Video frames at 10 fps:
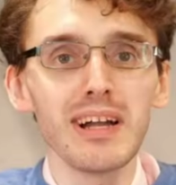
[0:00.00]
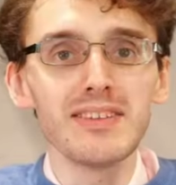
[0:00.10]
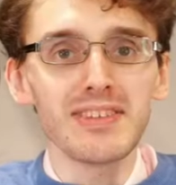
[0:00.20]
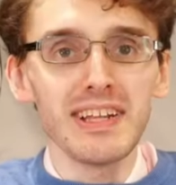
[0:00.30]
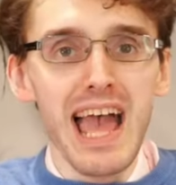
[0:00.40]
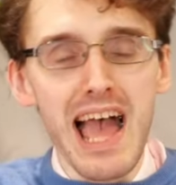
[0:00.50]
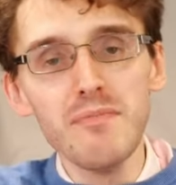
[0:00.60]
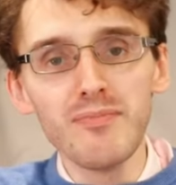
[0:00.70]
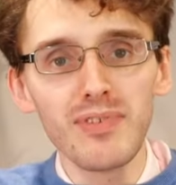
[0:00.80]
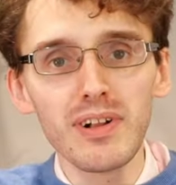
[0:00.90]
it's an
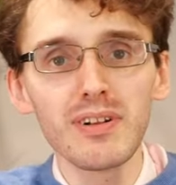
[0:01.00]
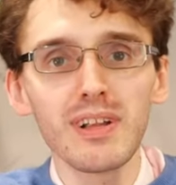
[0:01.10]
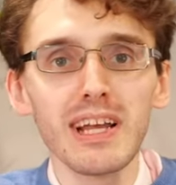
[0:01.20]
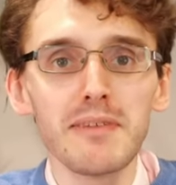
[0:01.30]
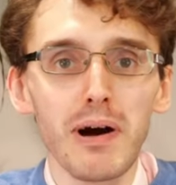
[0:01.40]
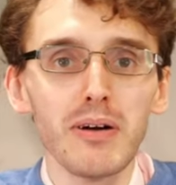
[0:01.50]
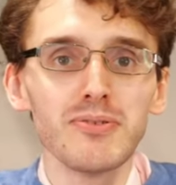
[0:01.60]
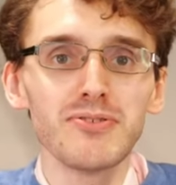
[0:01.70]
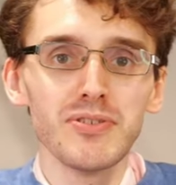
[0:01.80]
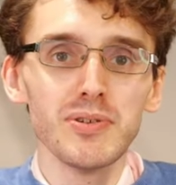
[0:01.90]
Mphil in
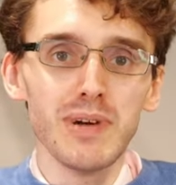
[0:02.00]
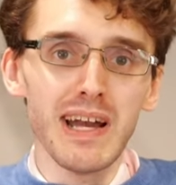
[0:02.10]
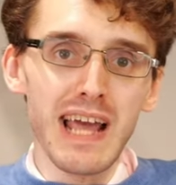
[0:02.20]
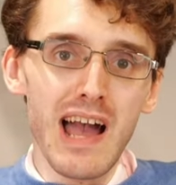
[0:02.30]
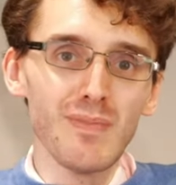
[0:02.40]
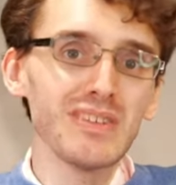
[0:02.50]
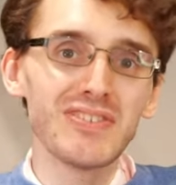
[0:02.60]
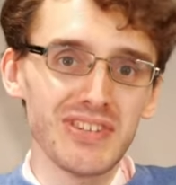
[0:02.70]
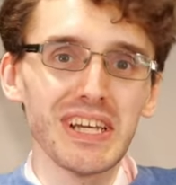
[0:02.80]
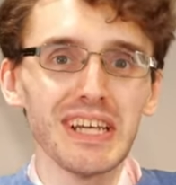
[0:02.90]
opposed to an
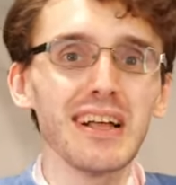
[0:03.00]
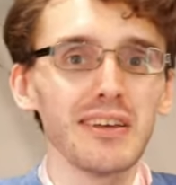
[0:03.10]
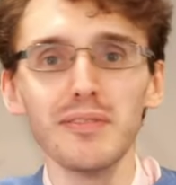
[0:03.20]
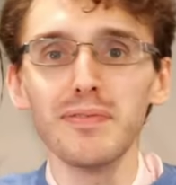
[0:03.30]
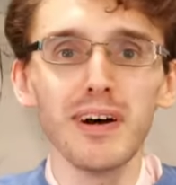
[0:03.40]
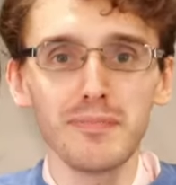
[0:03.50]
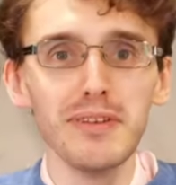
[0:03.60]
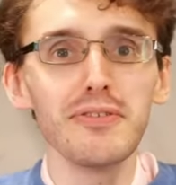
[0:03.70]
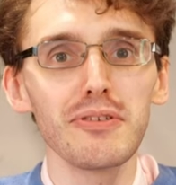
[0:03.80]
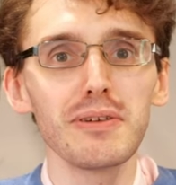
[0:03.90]
MST, like you've heard
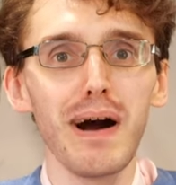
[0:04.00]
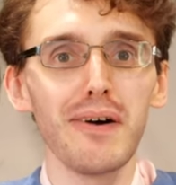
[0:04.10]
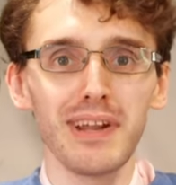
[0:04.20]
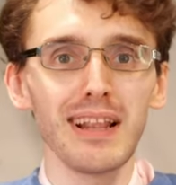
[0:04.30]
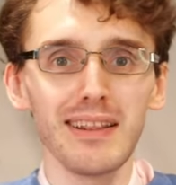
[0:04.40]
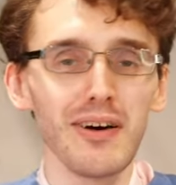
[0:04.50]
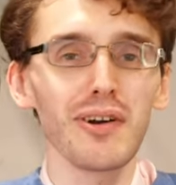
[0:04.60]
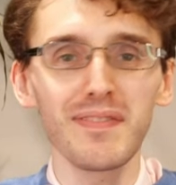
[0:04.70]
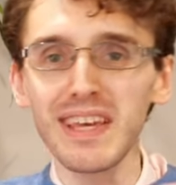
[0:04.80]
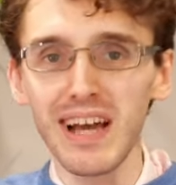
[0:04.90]
me talk about in a lot
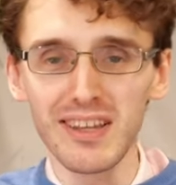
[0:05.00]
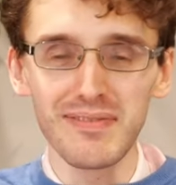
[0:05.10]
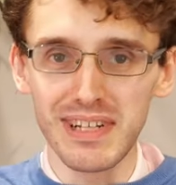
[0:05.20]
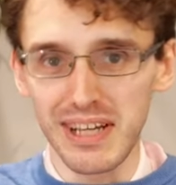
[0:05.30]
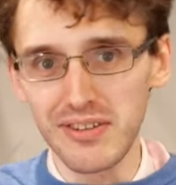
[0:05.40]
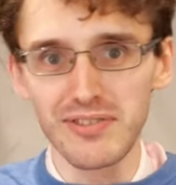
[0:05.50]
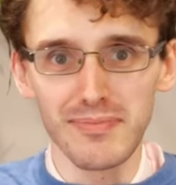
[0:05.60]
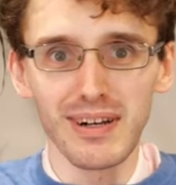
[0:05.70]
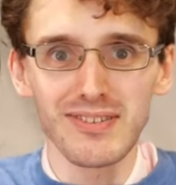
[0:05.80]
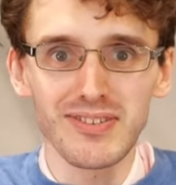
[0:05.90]
of the other videos for
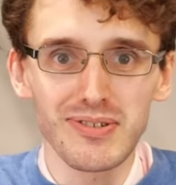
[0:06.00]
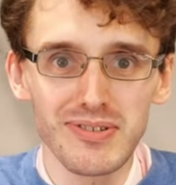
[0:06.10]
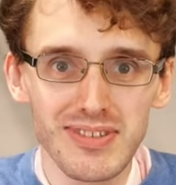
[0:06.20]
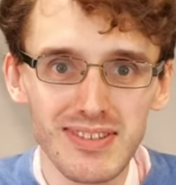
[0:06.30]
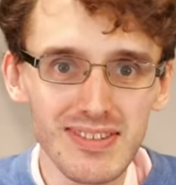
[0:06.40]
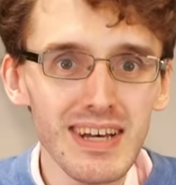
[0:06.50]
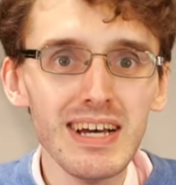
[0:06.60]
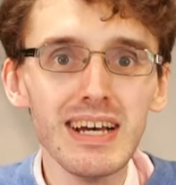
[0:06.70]
master's courses.